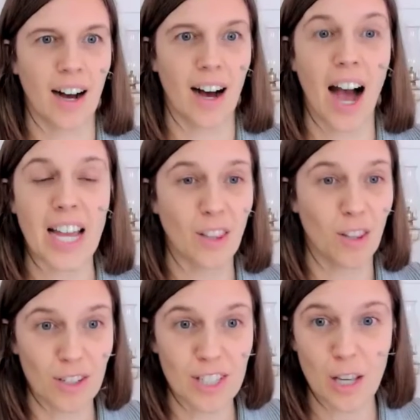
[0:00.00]
I
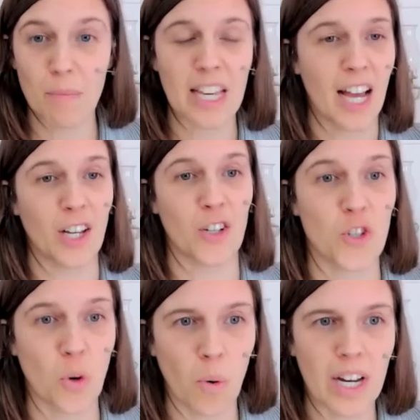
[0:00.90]
learned something. I
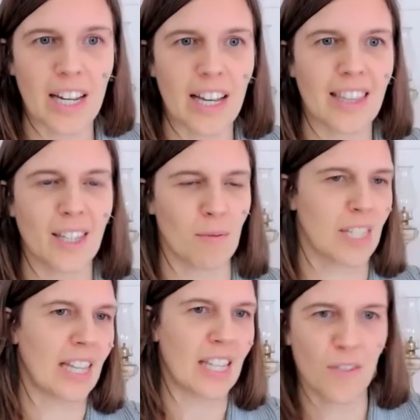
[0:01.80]
enjoyed it. There was
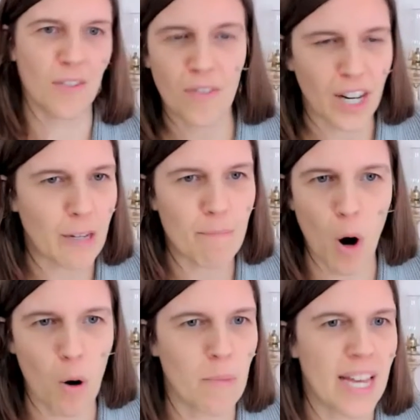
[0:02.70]
like this funny
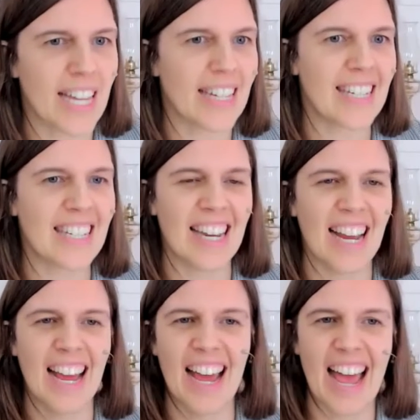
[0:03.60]
moment
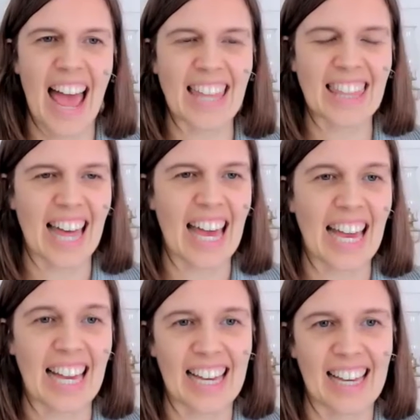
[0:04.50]
and
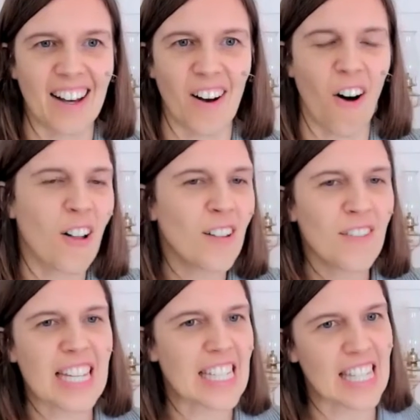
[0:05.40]
like all of
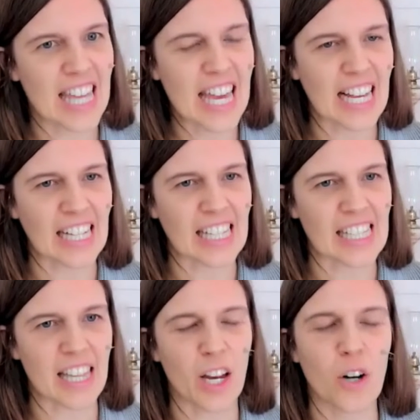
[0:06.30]
these things
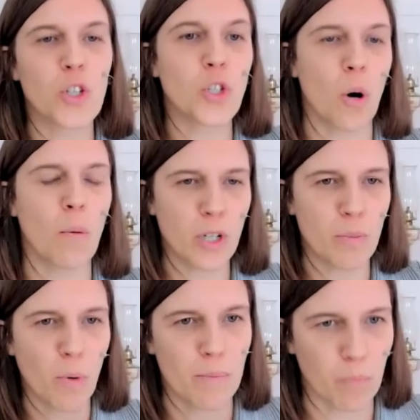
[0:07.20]
that are so much
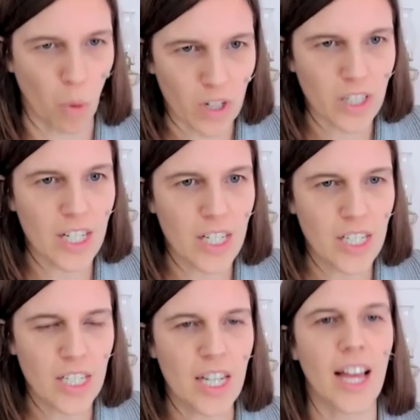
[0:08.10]
more
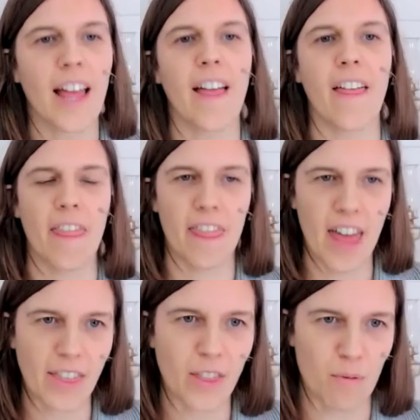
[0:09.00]
important
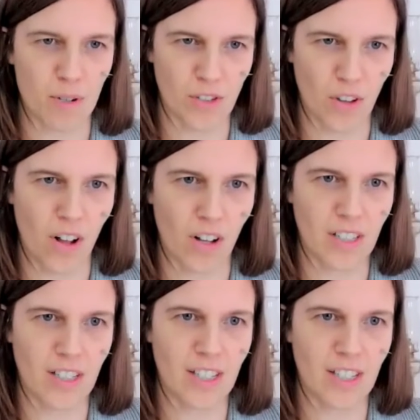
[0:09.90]
than the result.